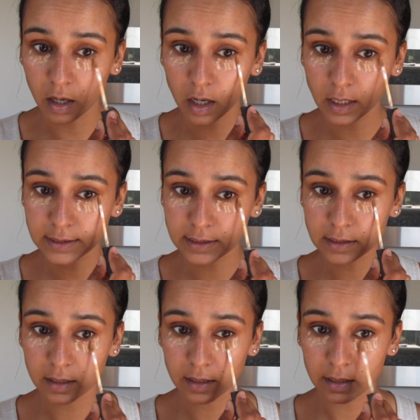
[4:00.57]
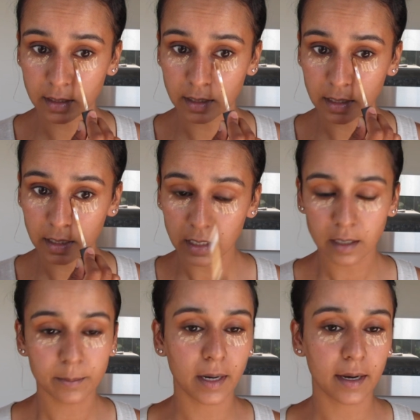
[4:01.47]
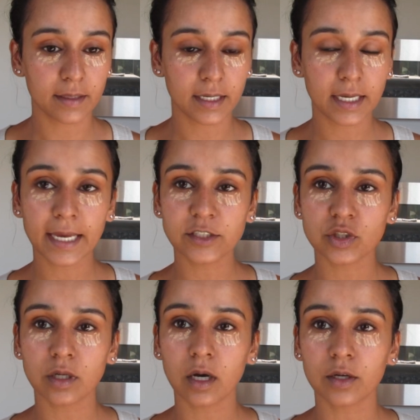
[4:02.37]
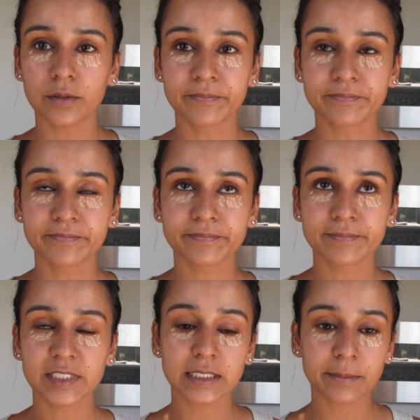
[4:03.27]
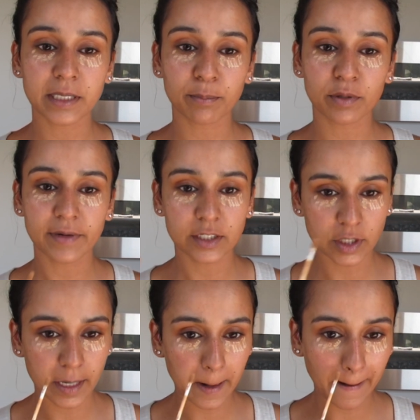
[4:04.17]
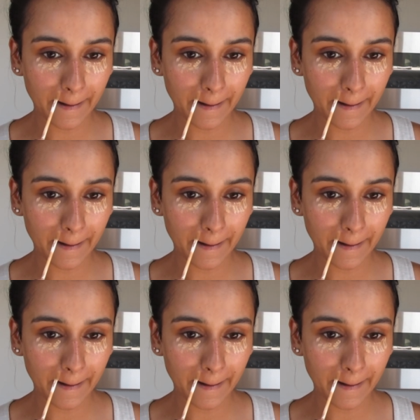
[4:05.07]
caused by the occasional sleep deprivation.